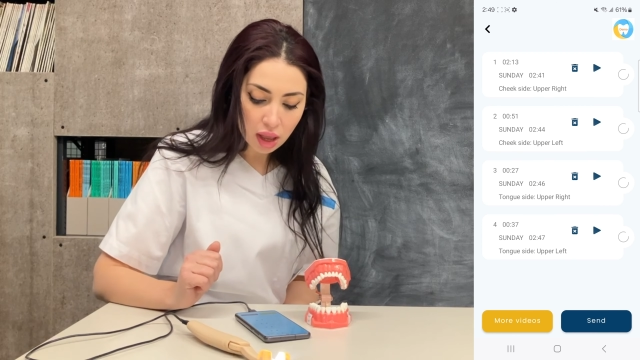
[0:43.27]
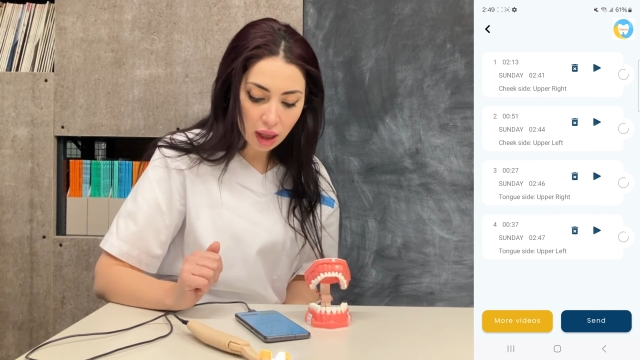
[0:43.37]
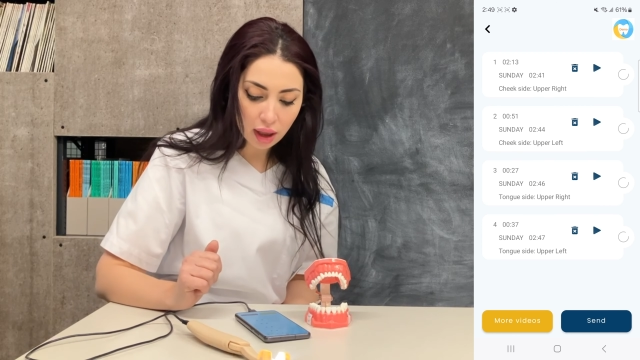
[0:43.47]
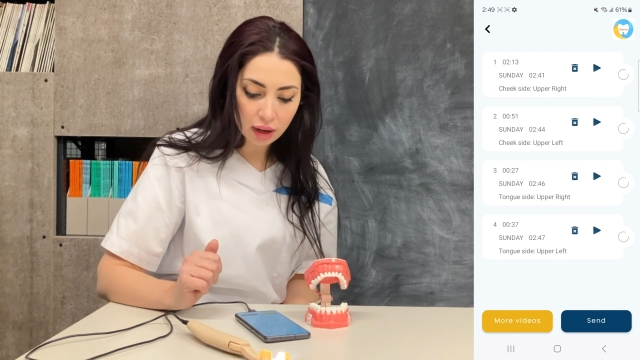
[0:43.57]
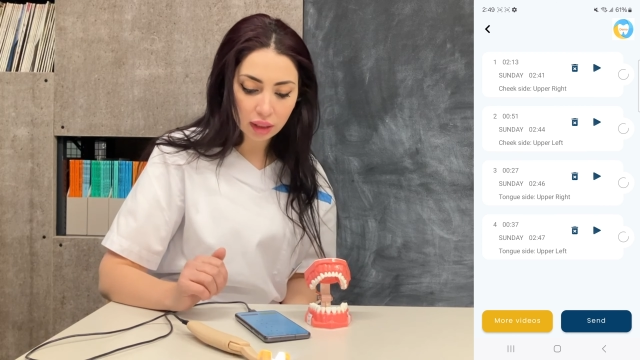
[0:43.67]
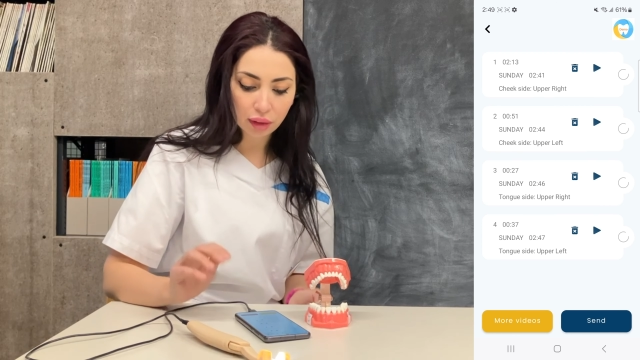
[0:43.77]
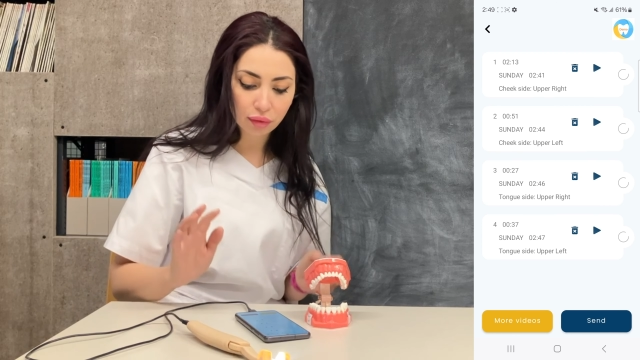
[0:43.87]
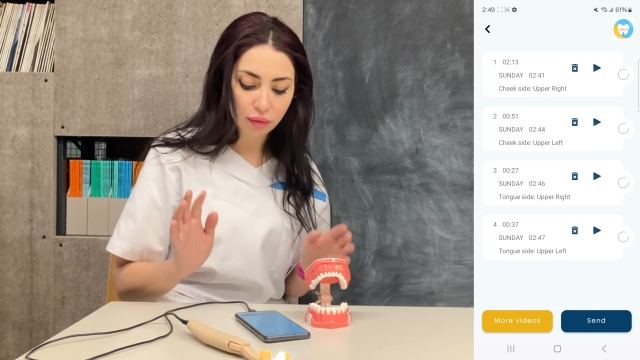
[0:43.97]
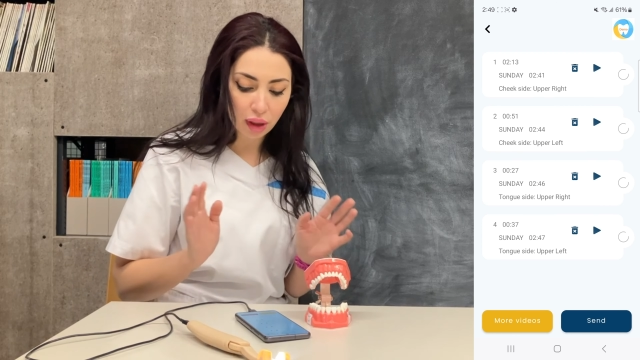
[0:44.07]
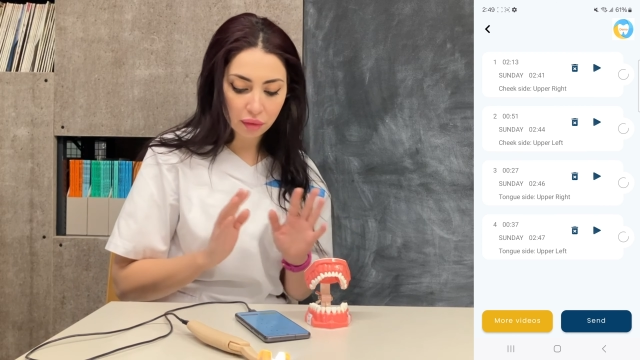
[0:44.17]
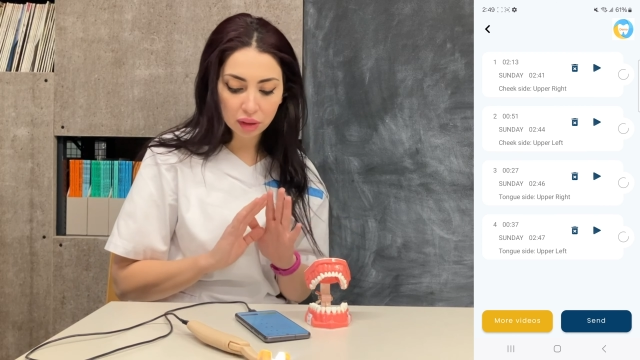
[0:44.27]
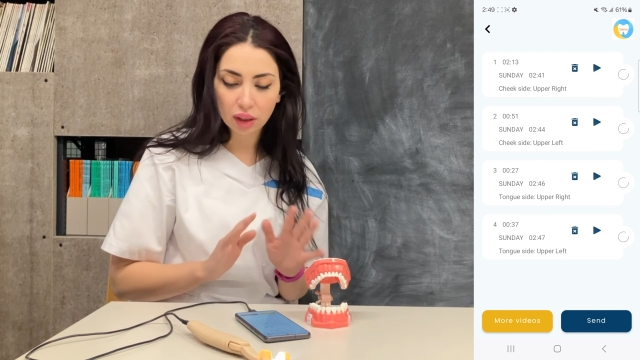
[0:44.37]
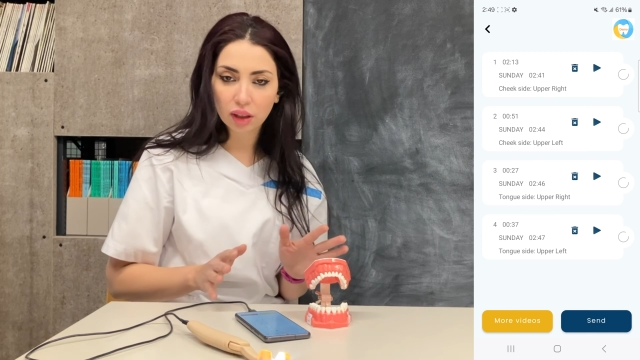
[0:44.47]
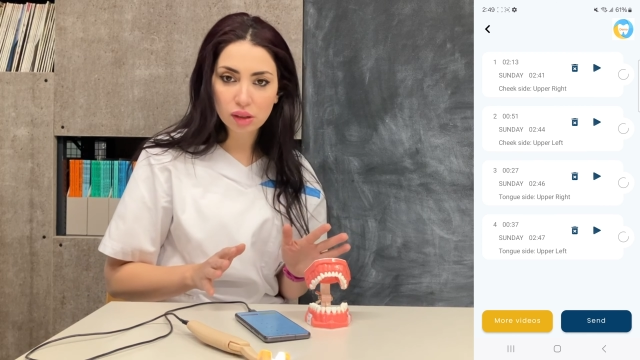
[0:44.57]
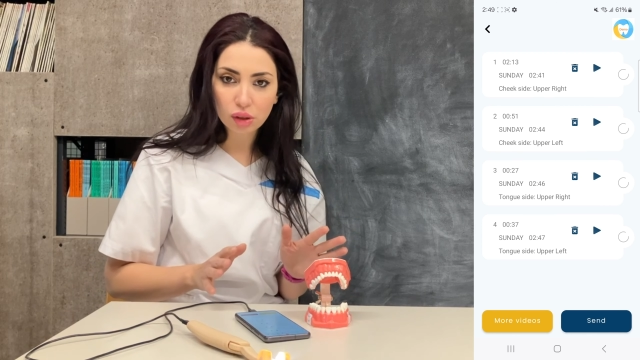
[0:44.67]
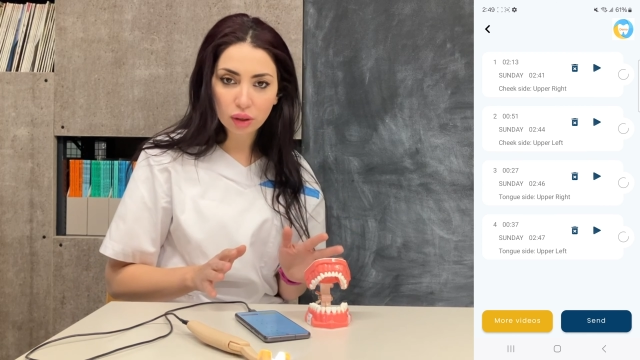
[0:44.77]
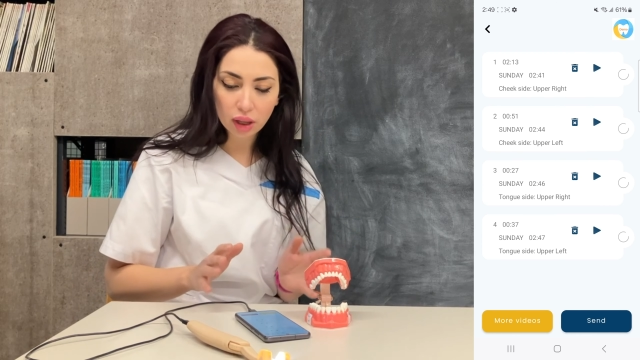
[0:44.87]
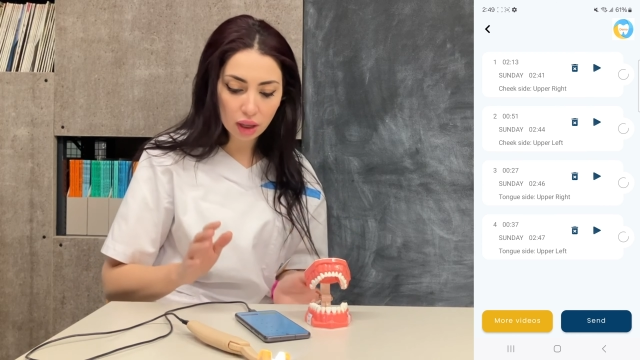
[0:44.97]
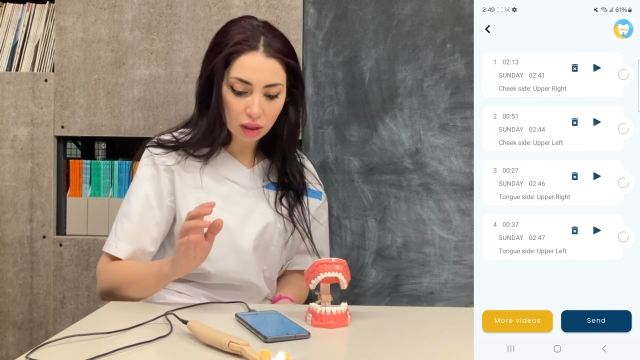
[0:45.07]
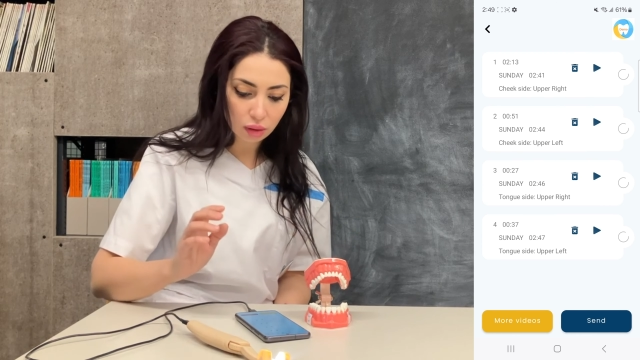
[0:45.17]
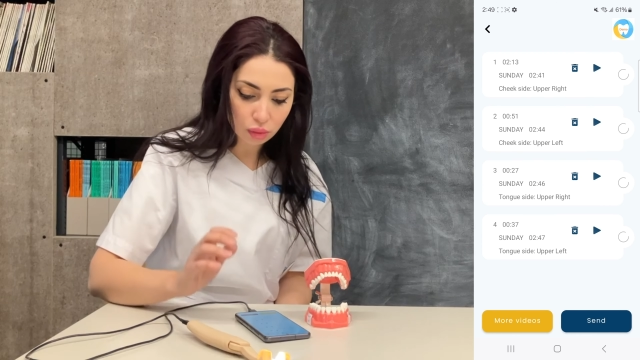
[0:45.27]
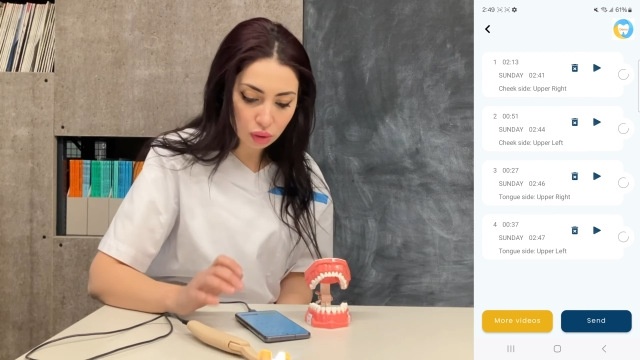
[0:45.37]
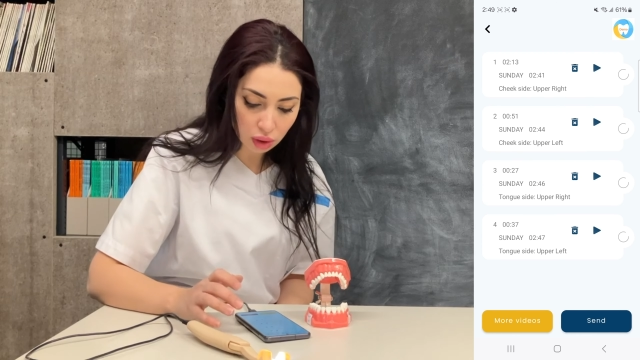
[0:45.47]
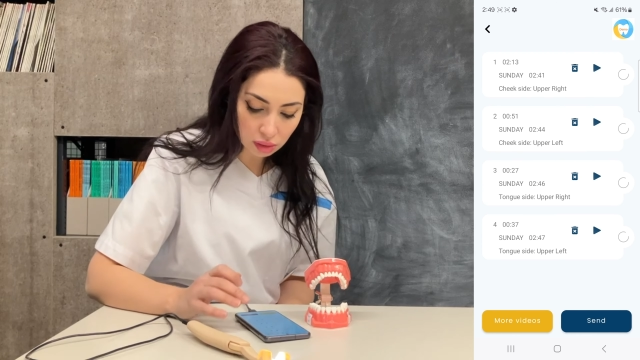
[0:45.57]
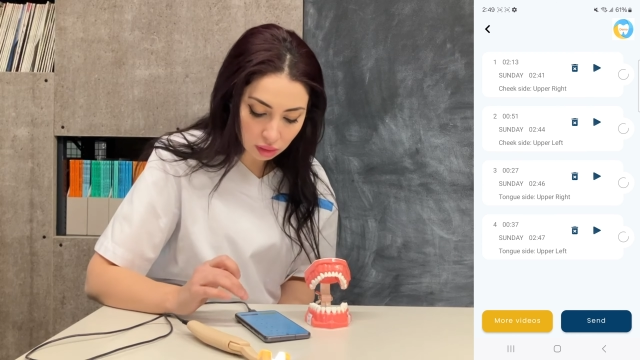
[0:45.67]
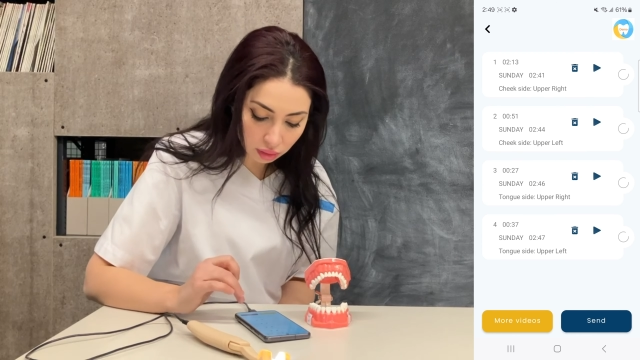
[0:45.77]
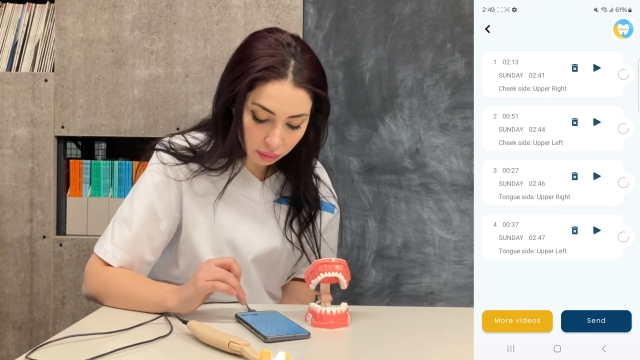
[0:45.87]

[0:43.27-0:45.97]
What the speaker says: And if everything is okay, you just